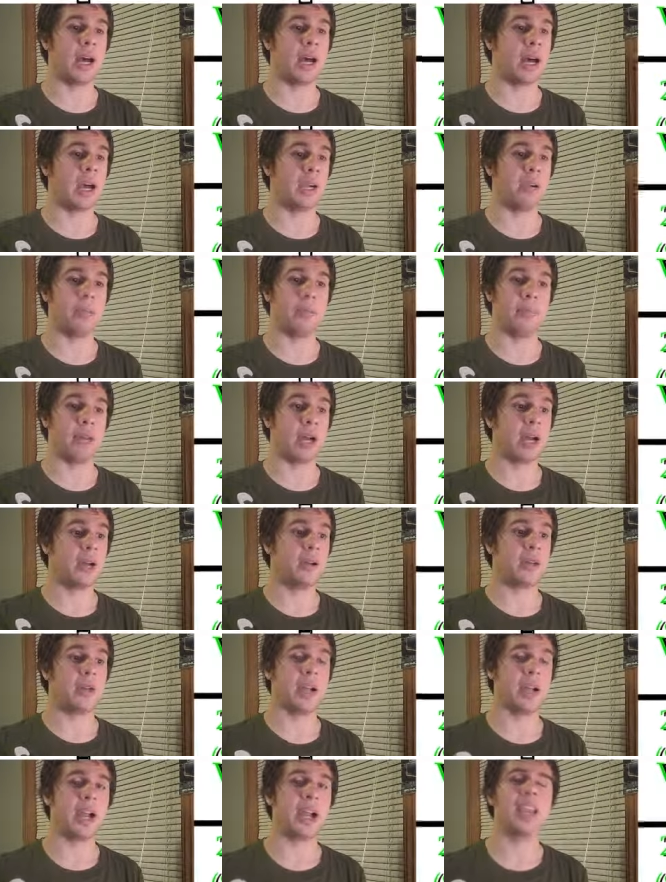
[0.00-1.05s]
I'm
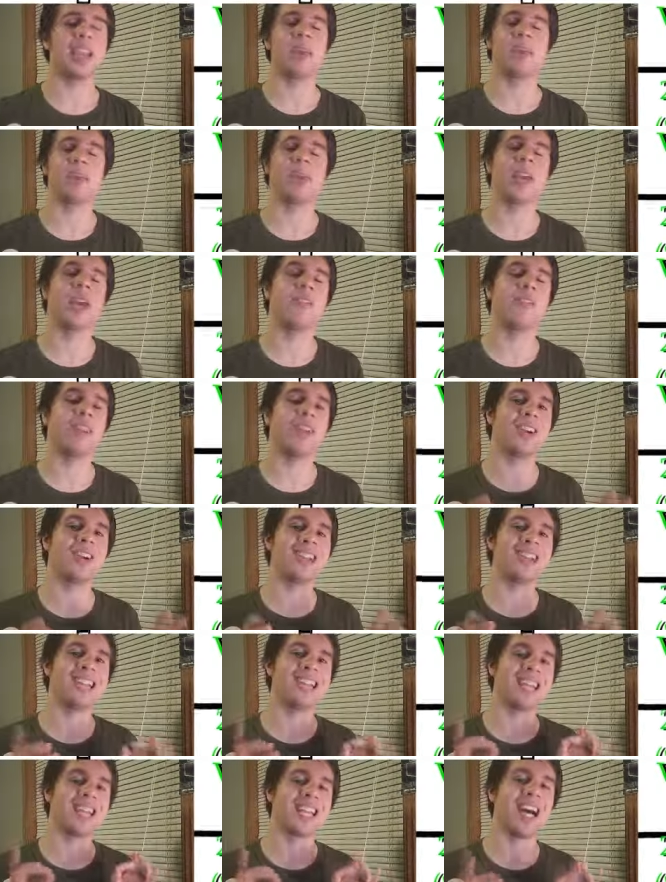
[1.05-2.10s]
not, again, we have very
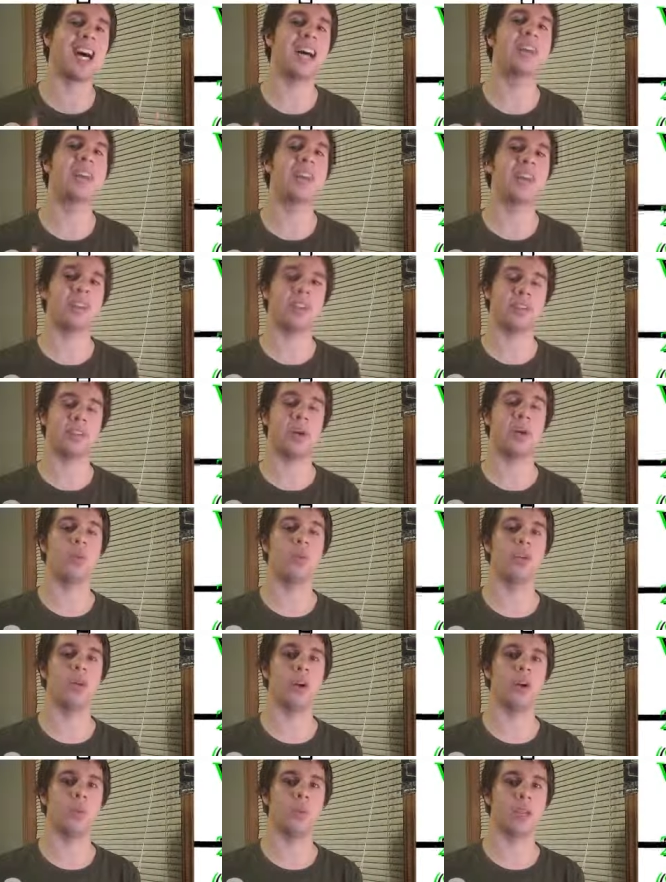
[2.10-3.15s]
little context to go
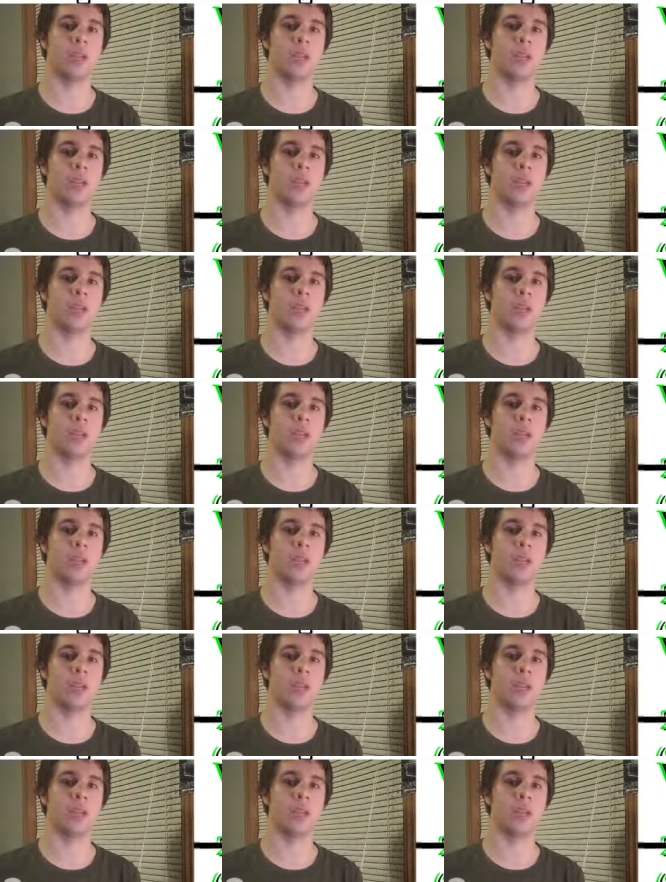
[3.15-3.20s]
from